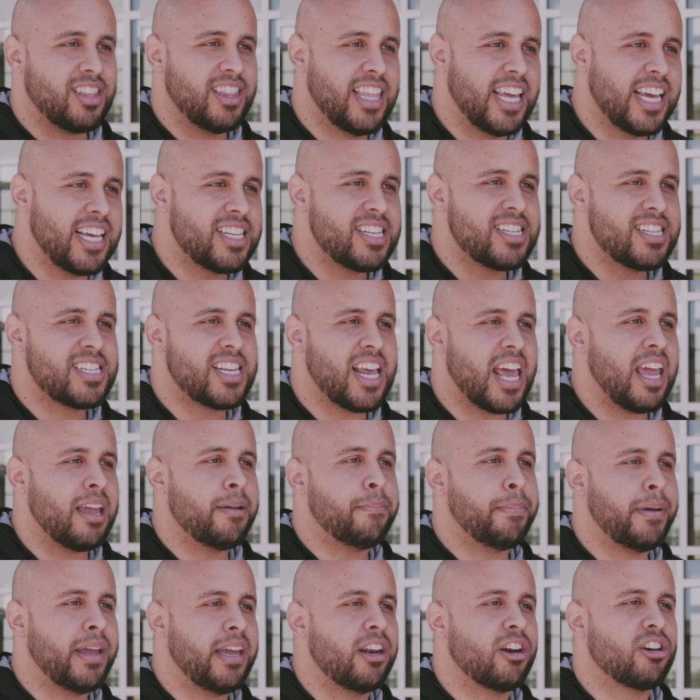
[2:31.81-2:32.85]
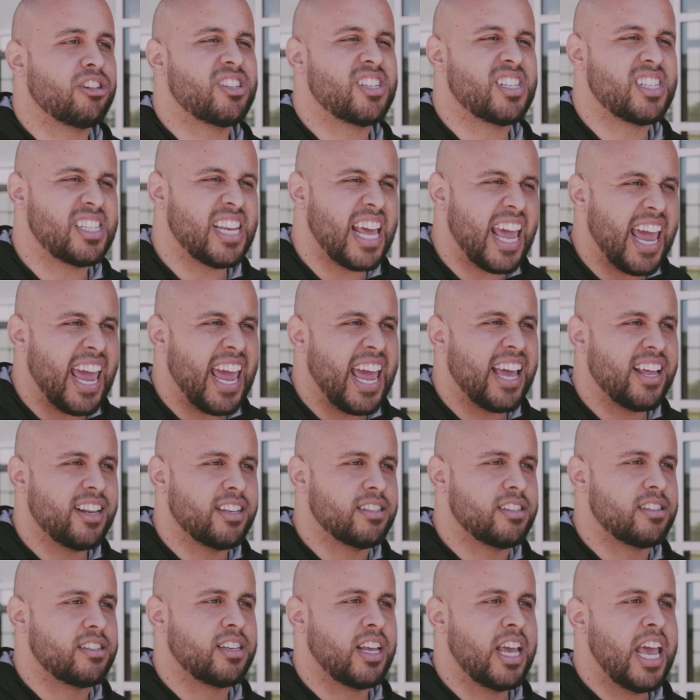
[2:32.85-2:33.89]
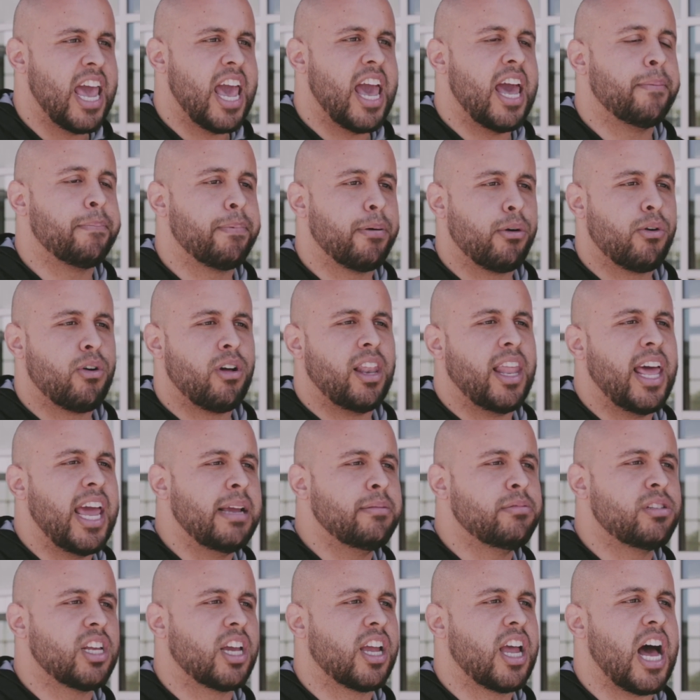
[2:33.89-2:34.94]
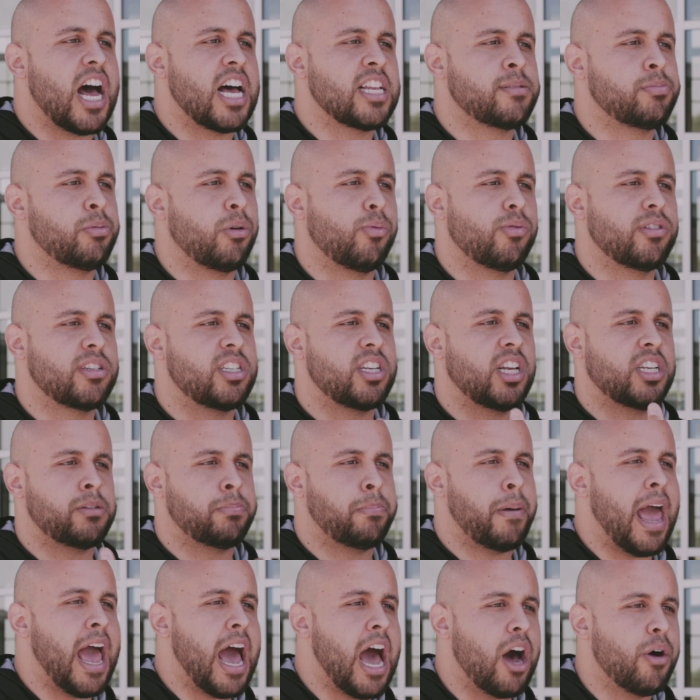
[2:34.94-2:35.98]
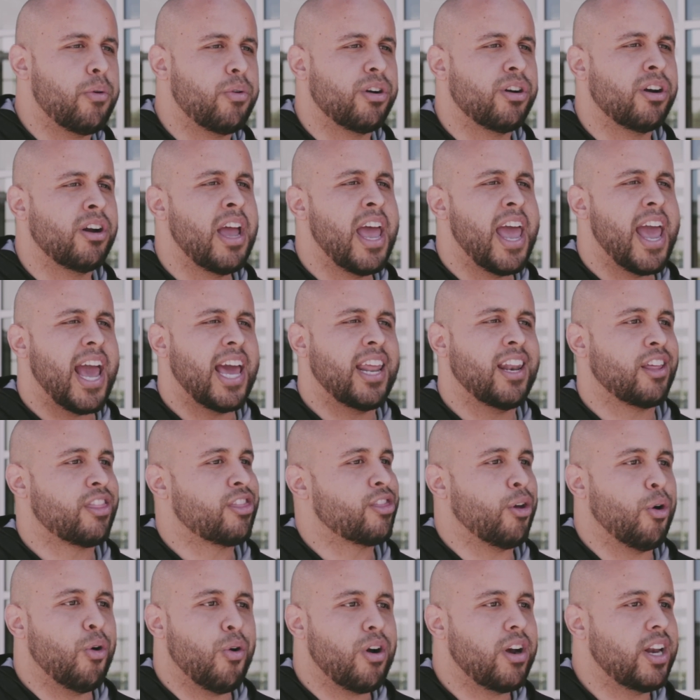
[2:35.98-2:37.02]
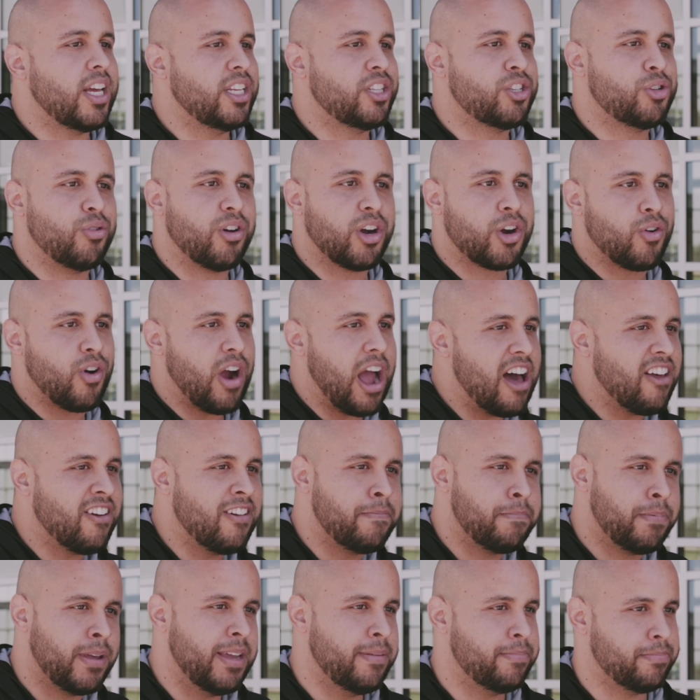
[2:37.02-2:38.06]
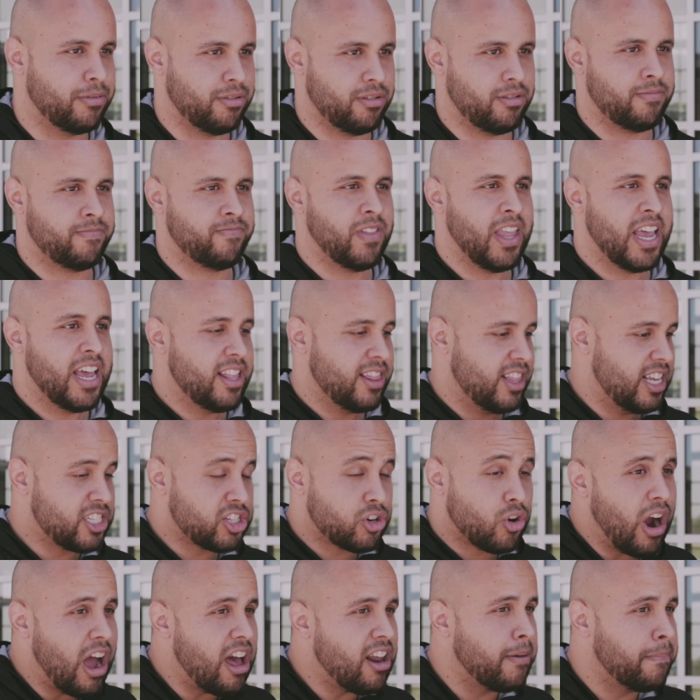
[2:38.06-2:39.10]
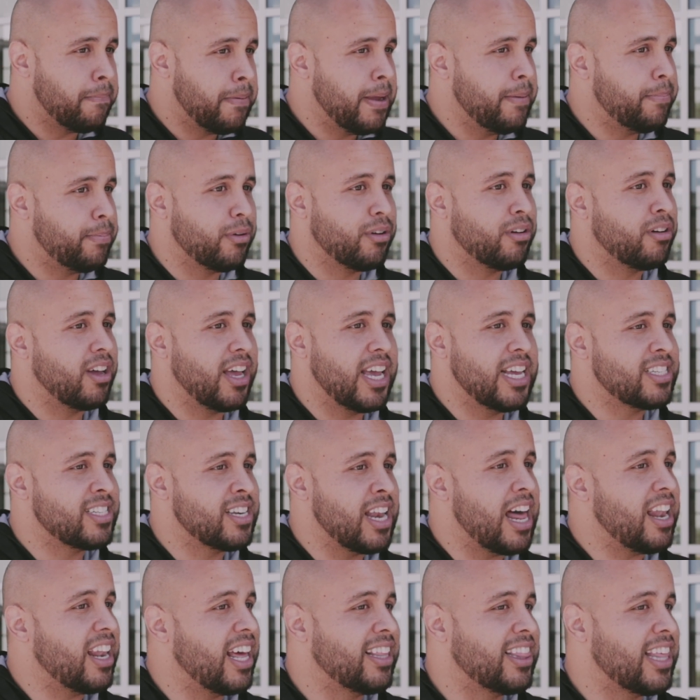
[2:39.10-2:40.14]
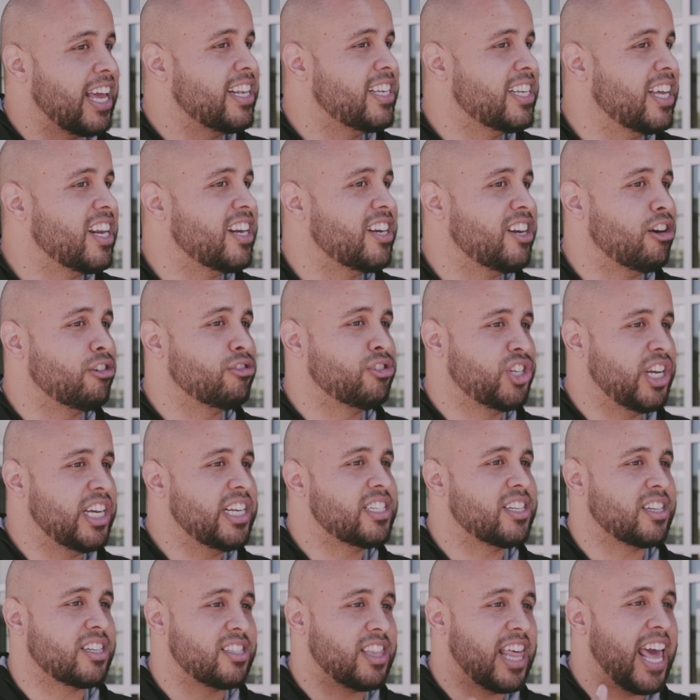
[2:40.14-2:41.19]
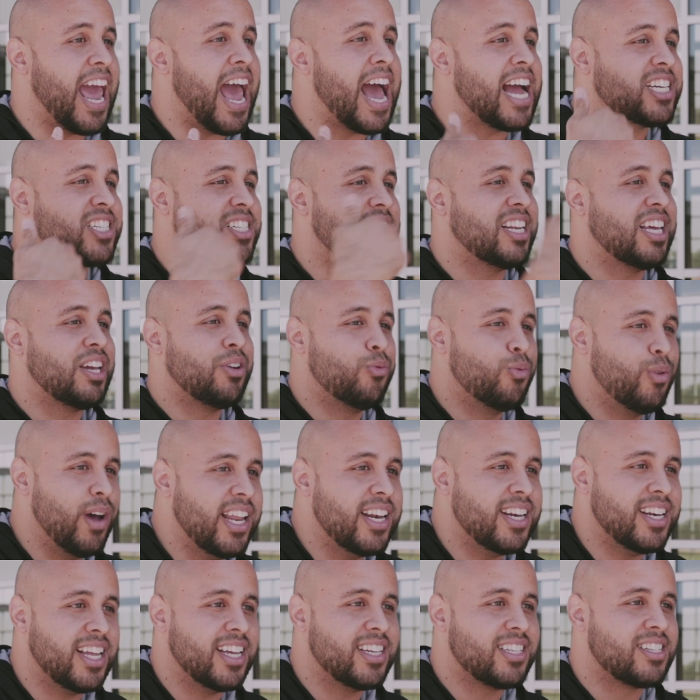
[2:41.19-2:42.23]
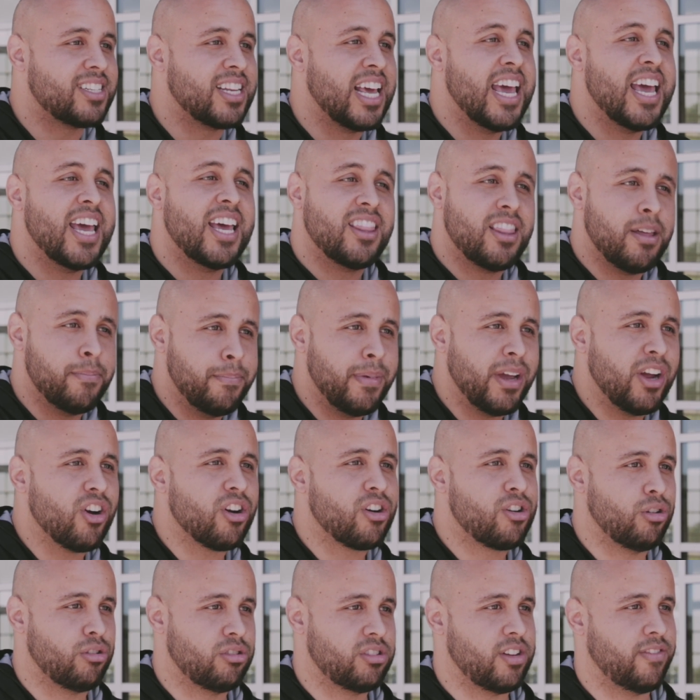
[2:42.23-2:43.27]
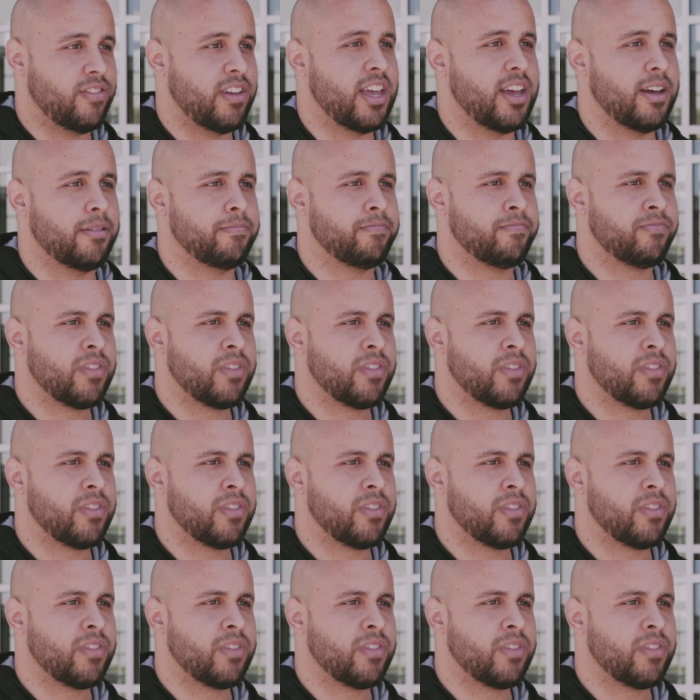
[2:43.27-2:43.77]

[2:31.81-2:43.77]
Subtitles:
This same Peter stands and proclaims the gospel with such power and authority to a crowd of people. This crowd of people, it's not like they didn't know Jesus. They actually witnessed the miracles of him.